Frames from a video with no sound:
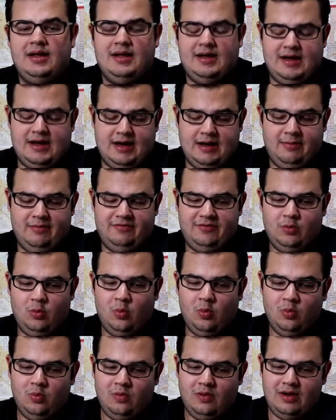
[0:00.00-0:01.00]
if
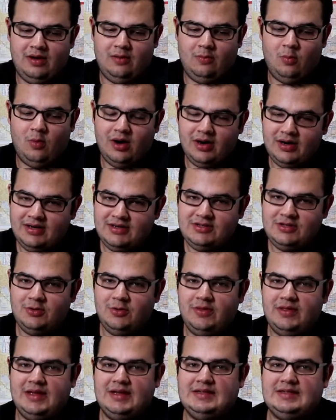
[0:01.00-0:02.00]
you want to do
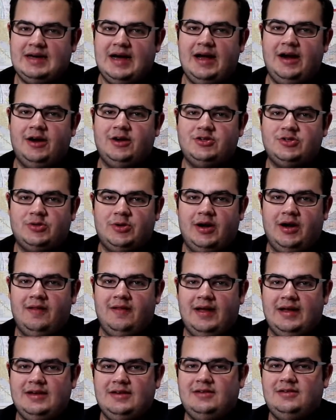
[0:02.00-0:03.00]
the entire trail,
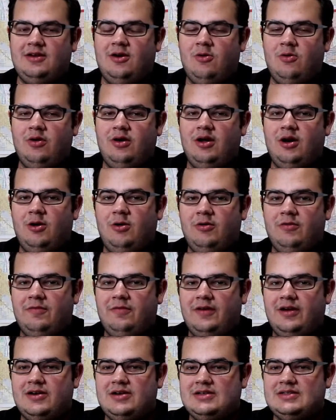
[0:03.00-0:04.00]
I don't know if
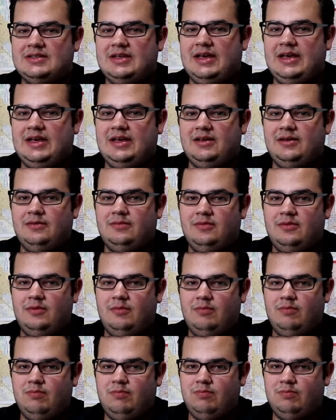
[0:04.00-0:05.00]
there is an
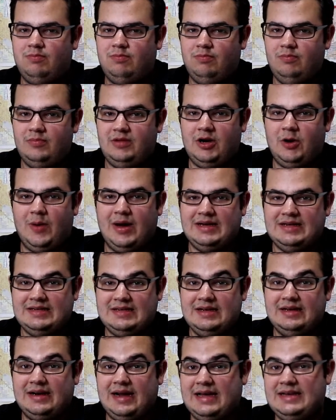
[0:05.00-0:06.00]

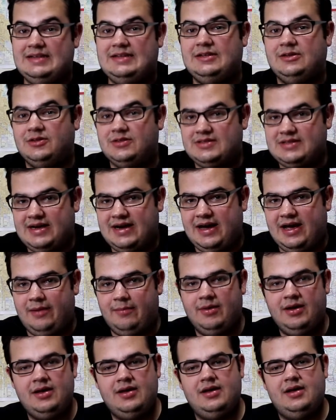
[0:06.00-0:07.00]
ideal time.
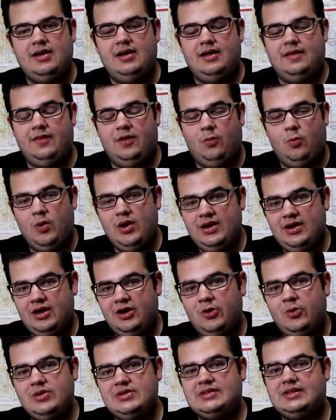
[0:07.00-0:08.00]
The
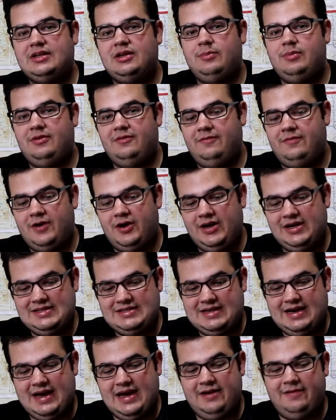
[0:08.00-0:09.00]
window is going to be very
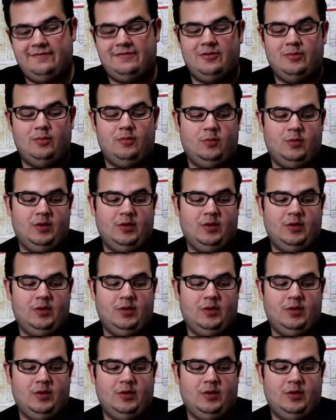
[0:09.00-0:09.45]
tight from